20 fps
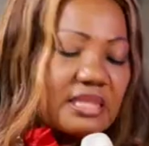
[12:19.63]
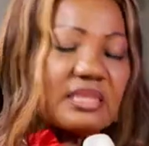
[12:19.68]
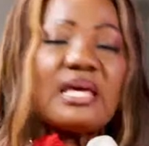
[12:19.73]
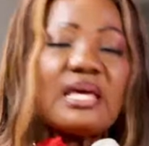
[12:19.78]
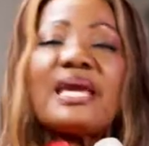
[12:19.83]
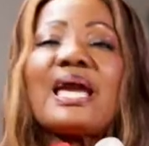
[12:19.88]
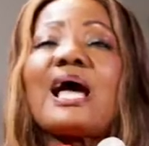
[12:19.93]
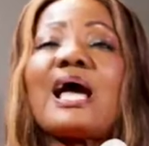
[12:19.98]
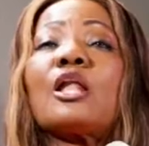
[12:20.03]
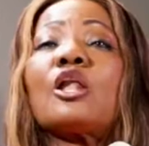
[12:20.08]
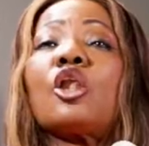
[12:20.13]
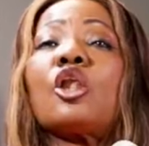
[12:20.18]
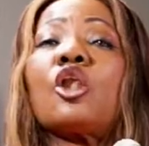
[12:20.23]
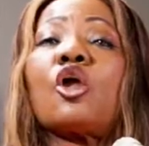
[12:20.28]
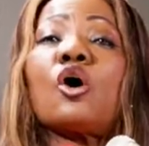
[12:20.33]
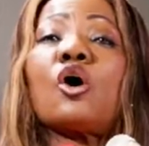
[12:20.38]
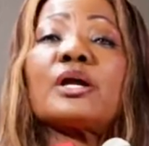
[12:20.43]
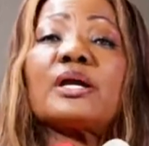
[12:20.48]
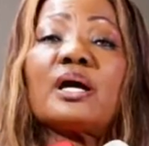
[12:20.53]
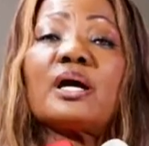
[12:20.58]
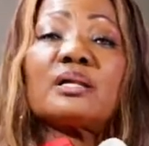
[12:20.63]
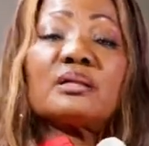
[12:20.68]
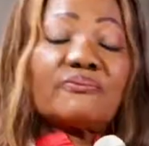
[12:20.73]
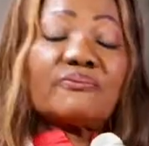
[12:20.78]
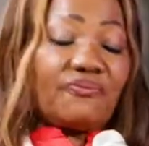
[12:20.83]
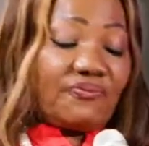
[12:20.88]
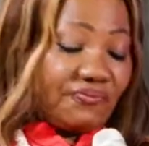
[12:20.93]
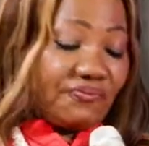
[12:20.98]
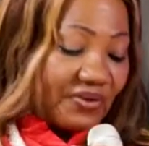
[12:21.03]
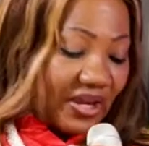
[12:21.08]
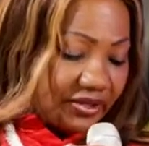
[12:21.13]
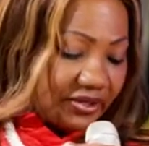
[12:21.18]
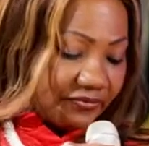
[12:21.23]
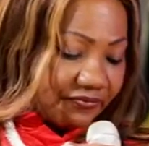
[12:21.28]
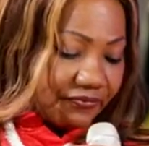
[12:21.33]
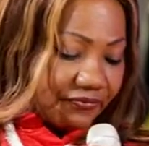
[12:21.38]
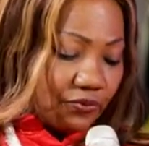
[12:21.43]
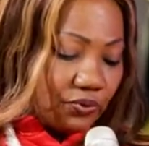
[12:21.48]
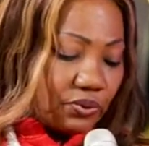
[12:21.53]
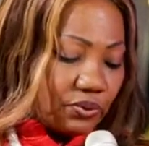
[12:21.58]
They are loyal,
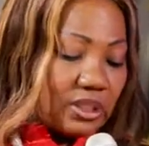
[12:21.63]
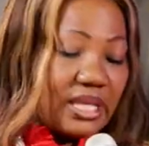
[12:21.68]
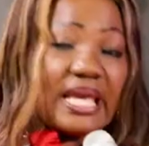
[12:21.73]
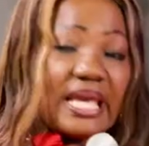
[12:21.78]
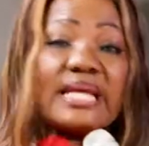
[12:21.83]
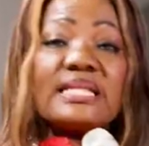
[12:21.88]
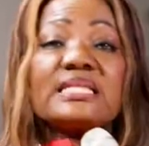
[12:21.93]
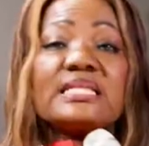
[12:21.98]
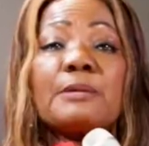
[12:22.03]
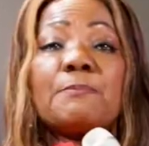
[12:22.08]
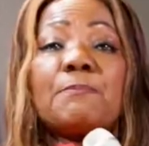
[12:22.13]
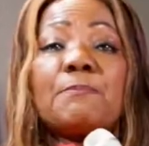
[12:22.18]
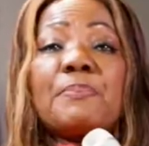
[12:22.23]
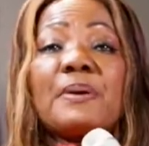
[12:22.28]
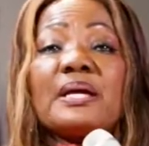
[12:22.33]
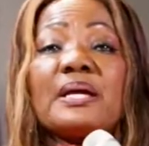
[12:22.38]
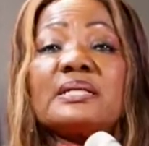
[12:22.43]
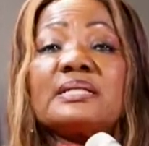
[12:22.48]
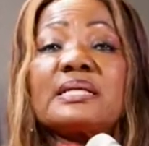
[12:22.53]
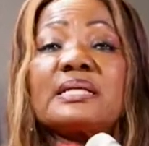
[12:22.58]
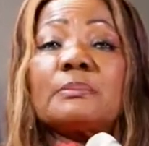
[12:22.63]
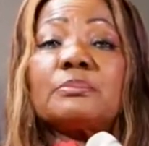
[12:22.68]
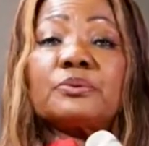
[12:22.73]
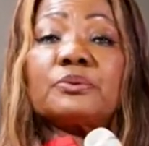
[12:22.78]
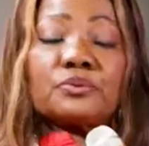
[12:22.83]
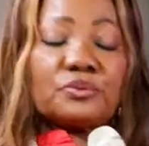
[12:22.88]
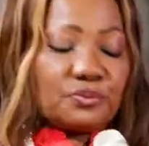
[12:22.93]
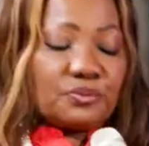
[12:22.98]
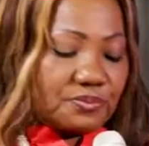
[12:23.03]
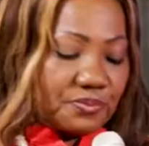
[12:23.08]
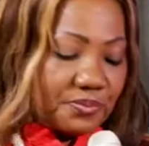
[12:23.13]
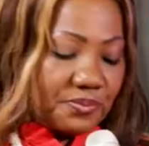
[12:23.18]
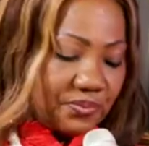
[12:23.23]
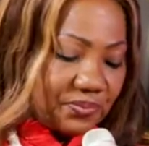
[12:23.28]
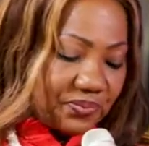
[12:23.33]
faithful, and dependable.